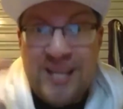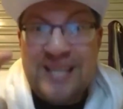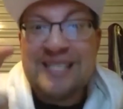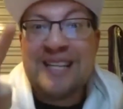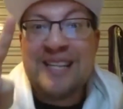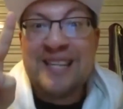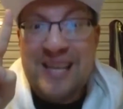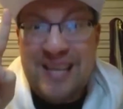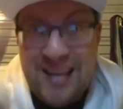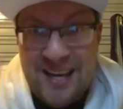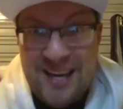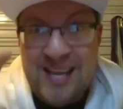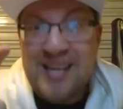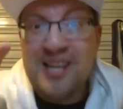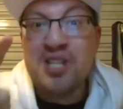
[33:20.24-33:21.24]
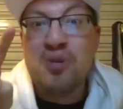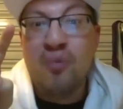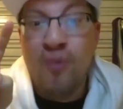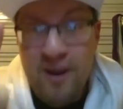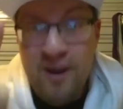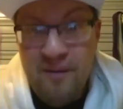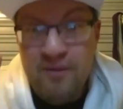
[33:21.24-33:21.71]
deleted
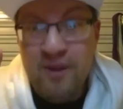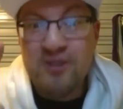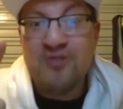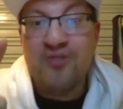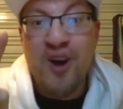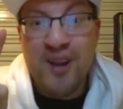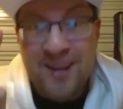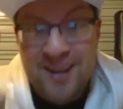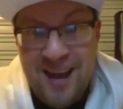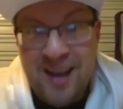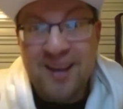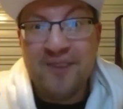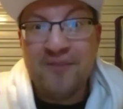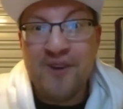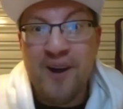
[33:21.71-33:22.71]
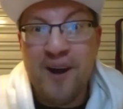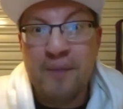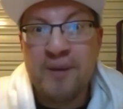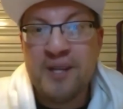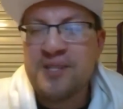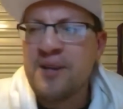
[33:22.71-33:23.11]
each one of those fucking negative comments.